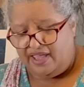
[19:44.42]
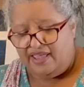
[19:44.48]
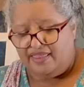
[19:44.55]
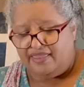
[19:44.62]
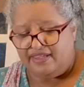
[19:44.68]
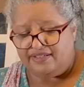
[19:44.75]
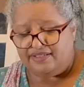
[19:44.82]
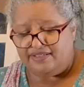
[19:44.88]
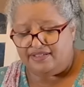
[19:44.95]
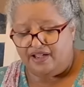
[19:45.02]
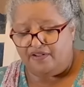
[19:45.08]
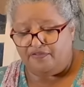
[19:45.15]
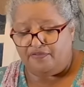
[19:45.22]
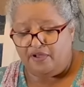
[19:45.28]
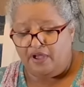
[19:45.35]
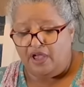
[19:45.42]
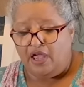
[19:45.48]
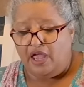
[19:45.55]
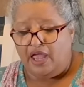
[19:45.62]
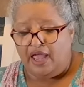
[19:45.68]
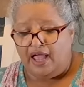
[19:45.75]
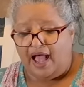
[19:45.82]
This stuff,
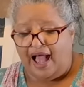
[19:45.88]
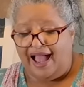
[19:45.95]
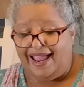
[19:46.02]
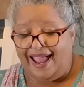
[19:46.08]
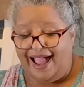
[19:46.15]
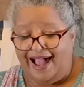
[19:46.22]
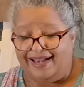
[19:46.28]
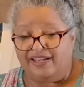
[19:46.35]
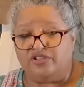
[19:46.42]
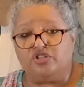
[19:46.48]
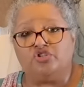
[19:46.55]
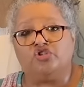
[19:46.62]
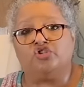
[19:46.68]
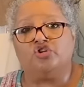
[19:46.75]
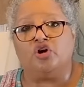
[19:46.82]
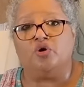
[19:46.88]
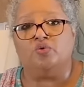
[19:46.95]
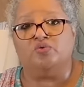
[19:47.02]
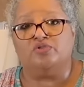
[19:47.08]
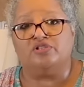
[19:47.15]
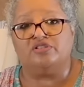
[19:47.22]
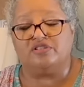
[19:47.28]
I add it to
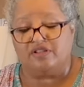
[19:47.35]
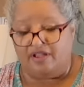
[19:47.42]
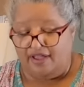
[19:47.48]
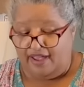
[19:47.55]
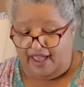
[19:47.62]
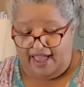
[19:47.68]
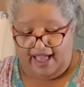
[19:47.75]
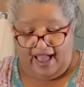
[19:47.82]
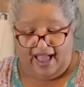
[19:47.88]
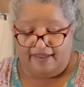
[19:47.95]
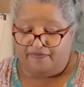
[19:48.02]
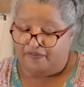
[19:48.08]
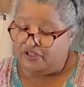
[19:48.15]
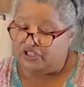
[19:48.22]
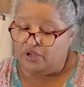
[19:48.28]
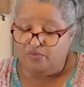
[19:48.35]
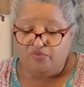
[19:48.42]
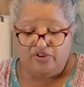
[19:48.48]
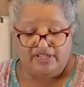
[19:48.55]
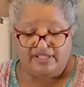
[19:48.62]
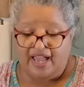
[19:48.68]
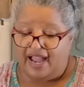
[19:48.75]
scones. If for some
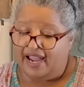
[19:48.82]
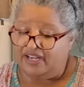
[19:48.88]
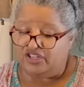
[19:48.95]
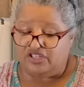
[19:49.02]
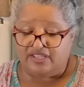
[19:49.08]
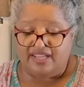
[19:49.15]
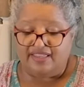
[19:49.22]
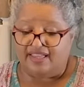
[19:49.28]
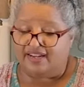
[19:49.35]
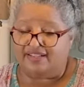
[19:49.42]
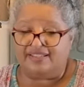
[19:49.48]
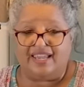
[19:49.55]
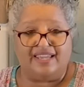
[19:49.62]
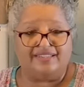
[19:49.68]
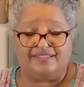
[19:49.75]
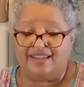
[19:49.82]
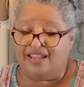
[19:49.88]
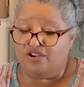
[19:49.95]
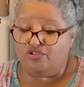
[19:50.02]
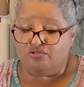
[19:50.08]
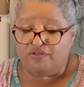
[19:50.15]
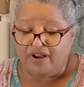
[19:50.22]
reason, I just think that it tastes
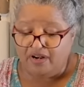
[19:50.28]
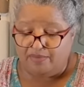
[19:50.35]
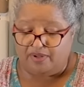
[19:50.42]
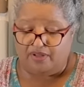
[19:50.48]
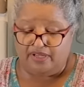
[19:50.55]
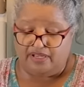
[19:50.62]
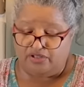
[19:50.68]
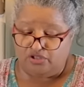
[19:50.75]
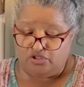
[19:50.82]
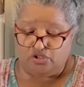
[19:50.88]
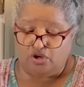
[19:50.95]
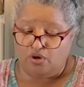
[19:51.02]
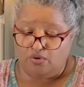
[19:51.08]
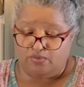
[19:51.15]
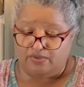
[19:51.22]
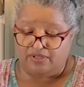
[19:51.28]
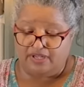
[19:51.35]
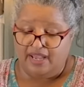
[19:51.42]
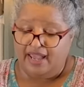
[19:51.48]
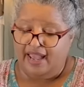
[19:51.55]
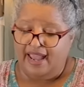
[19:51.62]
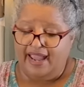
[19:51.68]
incredible in scones.
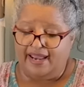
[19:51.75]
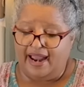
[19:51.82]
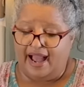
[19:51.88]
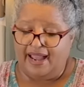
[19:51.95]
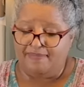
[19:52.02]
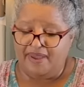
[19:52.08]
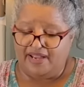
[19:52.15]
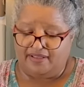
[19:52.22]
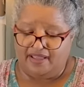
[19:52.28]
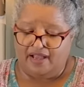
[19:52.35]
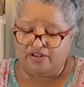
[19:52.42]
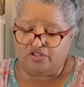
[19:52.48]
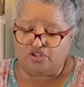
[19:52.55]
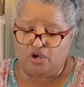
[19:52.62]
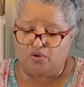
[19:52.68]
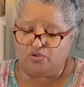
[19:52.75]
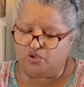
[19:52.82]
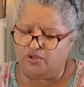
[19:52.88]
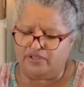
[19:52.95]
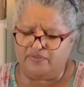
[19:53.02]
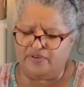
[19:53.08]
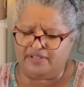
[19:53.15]
And I make a lot of scones,
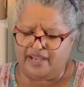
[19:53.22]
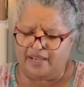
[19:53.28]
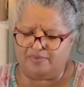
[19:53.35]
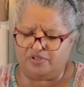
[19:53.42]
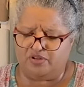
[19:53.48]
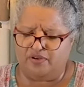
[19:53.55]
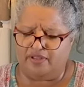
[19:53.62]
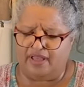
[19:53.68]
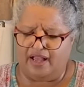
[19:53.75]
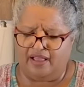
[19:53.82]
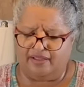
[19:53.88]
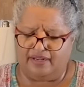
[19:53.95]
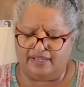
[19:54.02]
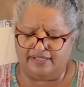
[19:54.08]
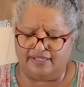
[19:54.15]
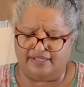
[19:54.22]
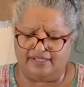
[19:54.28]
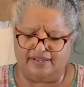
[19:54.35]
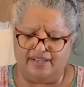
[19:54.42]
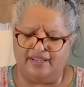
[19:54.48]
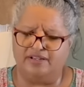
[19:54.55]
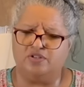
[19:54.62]
all different types during the holiday
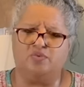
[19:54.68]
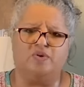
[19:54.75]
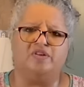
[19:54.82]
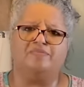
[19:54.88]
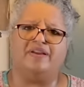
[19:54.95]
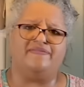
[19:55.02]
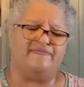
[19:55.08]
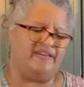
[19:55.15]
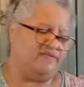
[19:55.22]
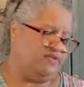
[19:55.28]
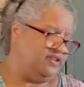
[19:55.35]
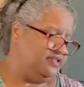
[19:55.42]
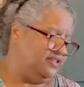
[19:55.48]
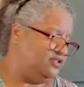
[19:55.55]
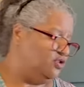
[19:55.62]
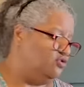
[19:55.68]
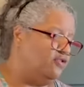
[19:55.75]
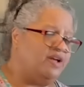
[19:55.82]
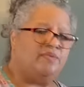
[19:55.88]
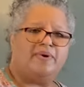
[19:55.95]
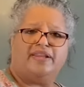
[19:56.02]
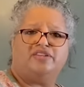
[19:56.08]
season. It is one of my favorites. It's a
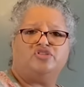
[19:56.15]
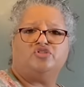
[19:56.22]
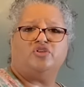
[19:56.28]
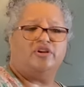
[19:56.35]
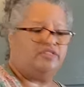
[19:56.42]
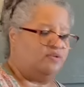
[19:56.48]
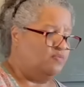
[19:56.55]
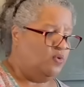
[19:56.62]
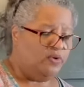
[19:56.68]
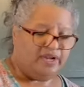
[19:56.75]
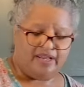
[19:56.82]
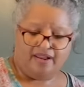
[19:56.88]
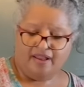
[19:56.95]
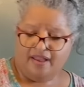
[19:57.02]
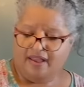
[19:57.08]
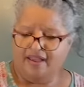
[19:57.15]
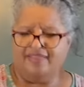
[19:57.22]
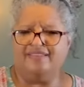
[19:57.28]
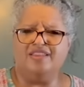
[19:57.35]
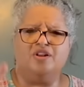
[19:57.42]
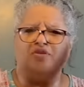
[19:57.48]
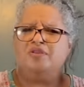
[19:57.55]
great way to start the morning,
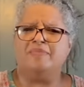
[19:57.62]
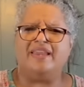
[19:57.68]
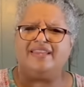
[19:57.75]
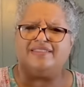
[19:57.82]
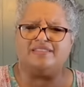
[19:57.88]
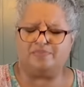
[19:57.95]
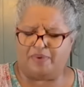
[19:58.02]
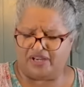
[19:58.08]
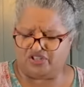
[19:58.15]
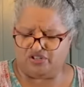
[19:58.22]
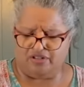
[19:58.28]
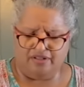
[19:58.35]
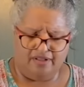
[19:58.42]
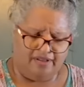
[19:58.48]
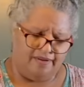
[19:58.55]
to make it special.